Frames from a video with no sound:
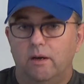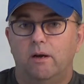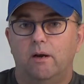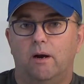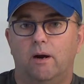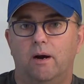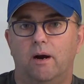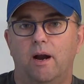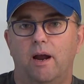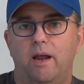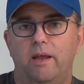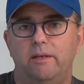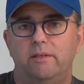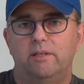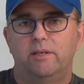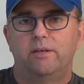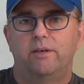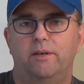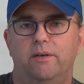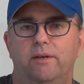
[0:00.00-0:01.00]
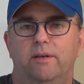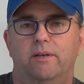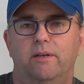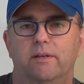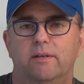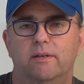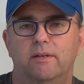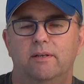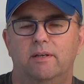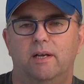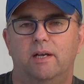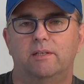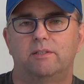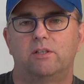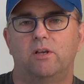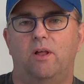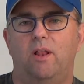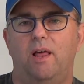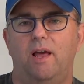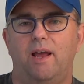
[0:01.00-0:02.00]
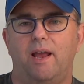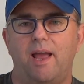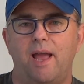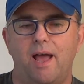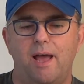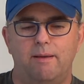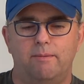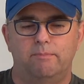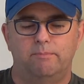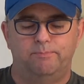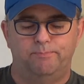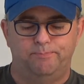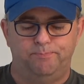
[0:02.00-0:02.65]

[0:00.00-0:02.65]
All right, that's all I got.